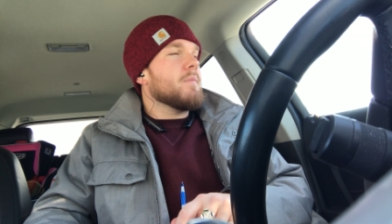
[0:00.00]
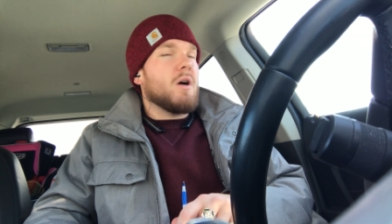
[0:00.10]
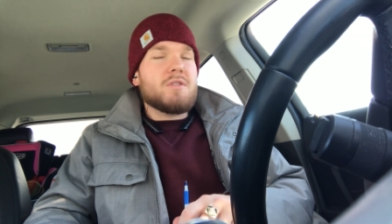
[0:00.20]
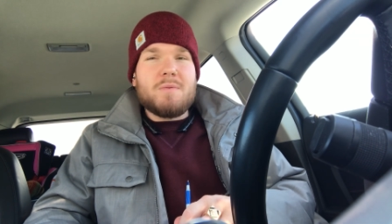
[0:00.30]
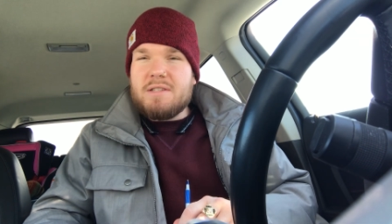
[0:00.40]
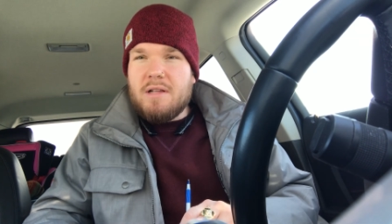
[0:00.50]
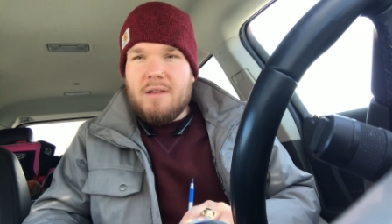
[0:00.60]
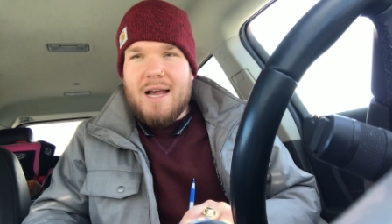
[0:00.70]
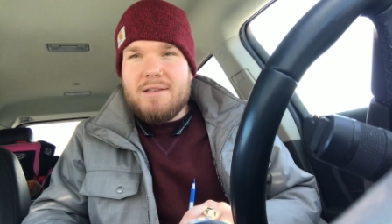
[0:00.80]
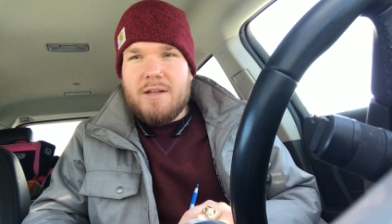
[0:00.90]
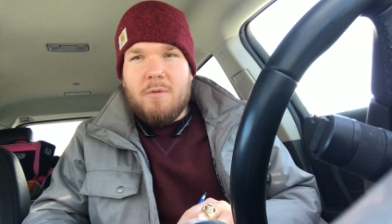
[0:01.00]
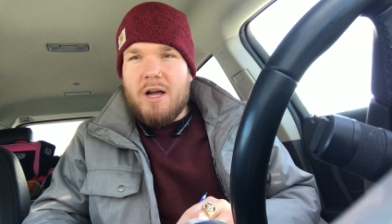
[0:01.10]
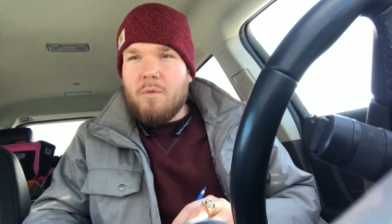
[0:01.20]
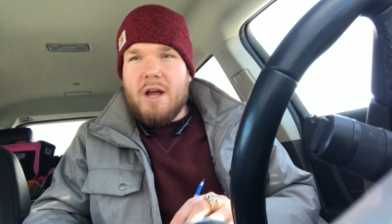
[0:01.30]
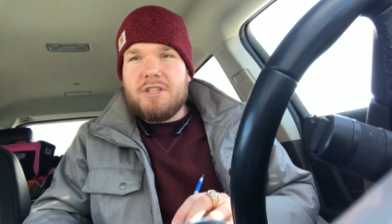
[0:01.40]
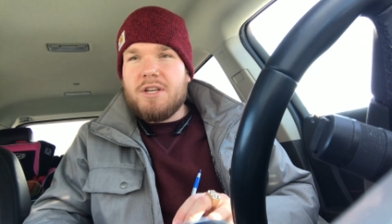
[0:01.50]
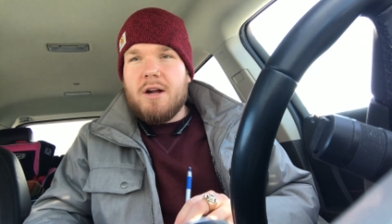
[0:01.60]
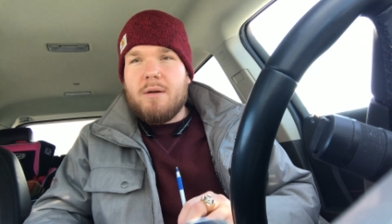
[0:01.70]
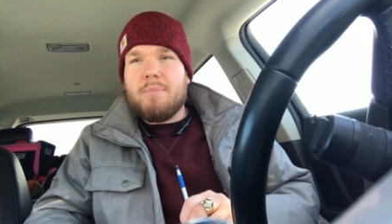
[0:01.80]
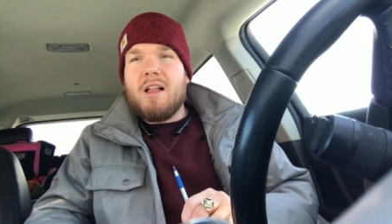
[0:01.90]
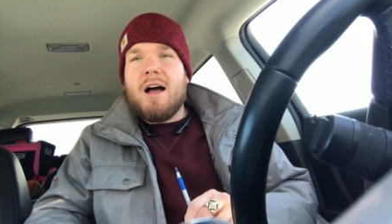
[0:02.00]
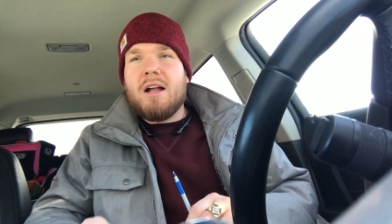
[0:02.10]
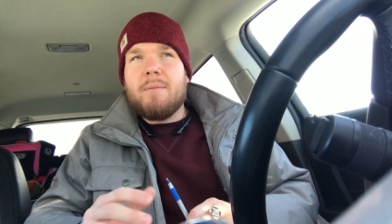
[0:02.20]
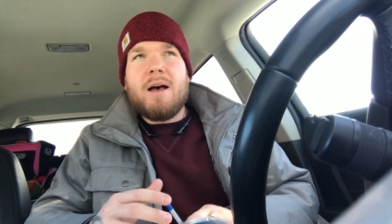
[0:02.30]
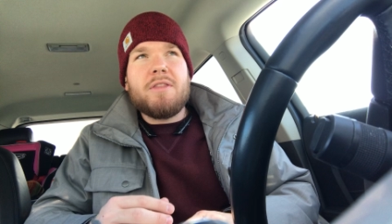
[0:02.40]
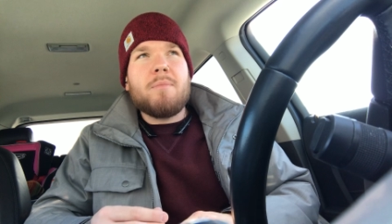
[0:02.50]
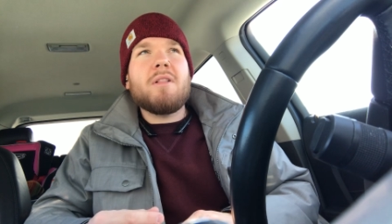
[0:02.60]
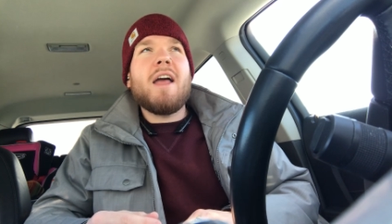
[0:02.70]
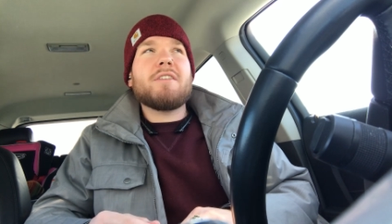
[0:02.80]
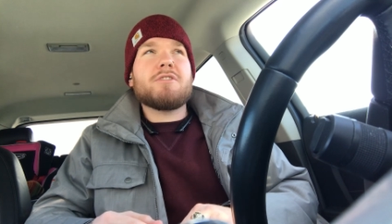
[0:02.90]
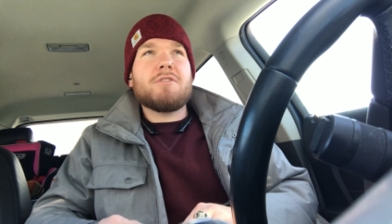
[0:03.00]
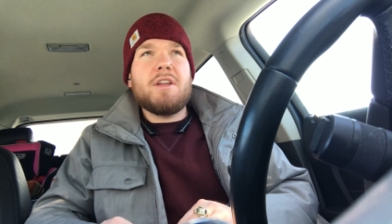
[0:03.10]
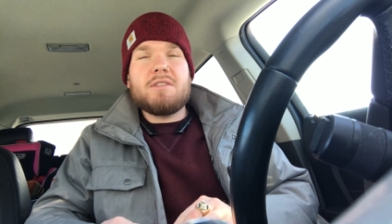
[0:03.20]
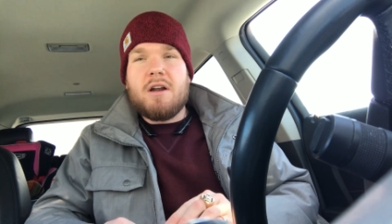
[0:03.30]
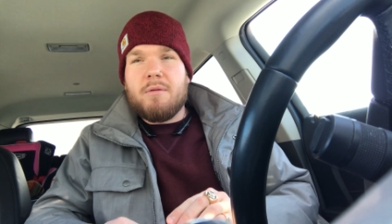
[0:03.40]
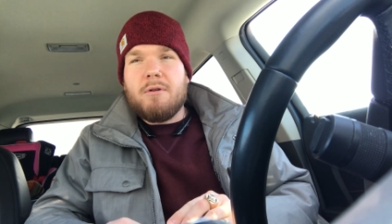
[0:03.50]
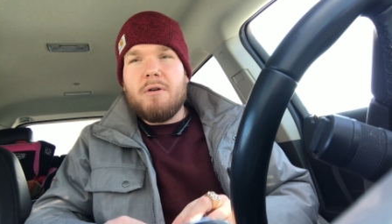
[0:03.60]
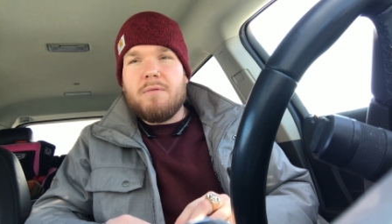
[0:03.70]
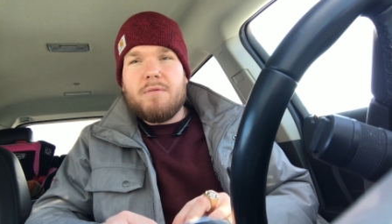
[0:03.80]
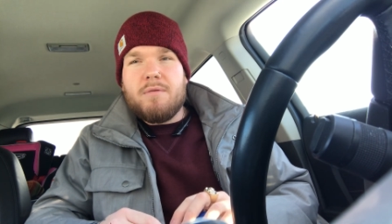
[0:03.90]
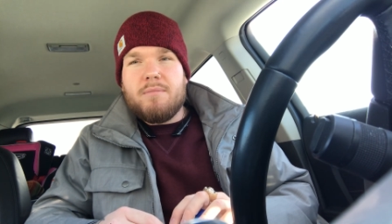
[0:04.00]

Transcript: most recently i did one where i shared a blog about the black streaks on a roof